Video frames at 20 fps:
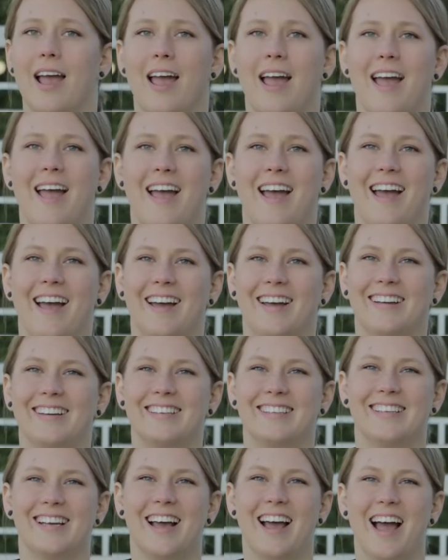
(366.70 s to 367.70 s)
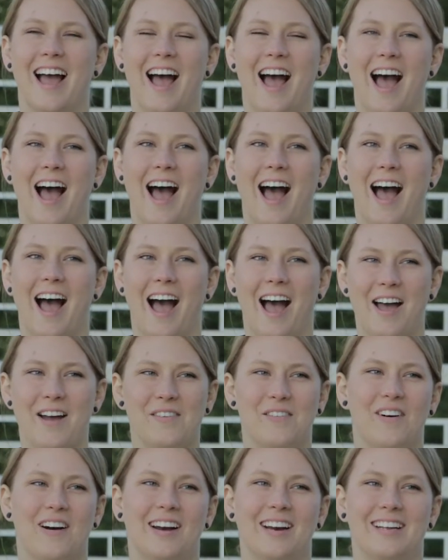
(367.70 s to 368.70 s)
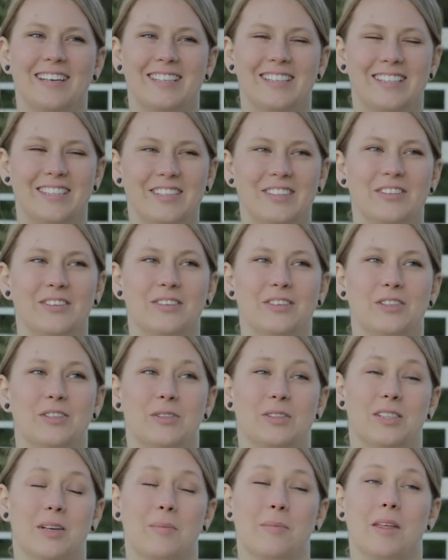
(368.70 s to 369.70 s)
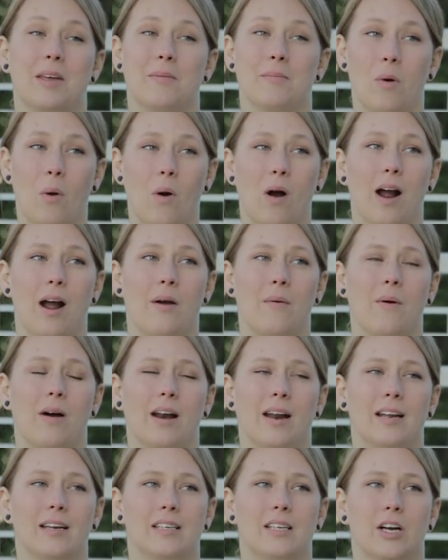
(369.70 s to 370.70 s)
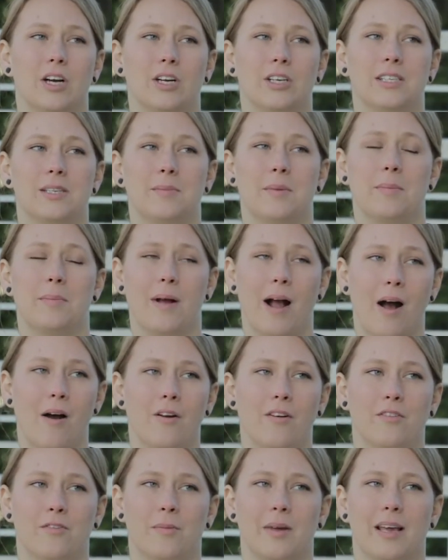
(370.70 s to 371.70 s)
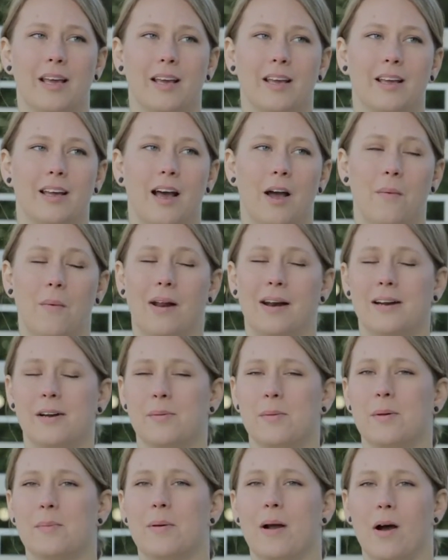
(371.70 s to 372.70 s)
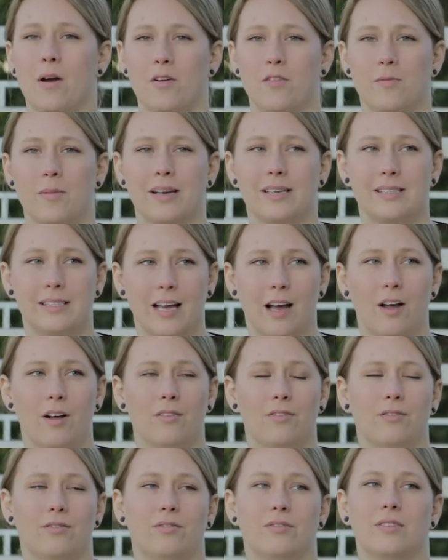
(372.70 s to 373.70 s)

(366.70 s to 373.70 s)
And I wanted to do something more. I wanted her to be proud of me. I wanted to be proud of myself.